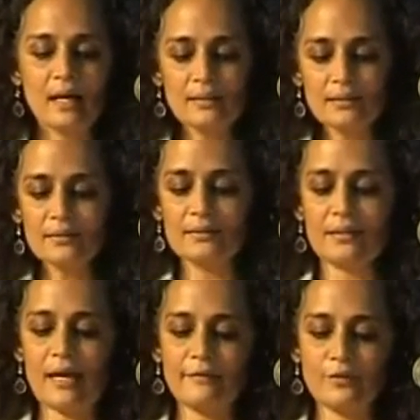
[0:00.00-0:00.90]
and
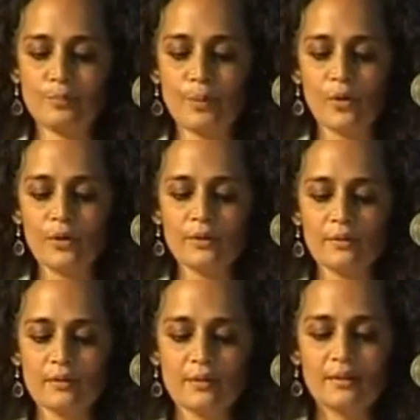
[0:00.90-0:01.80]
others have
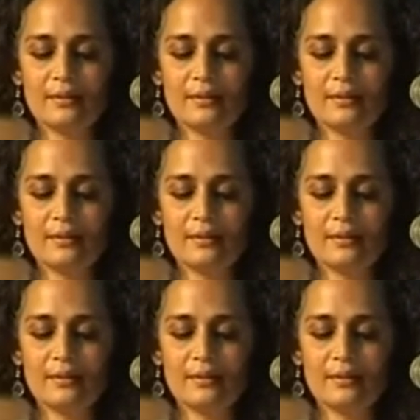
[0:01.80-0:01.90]
spawned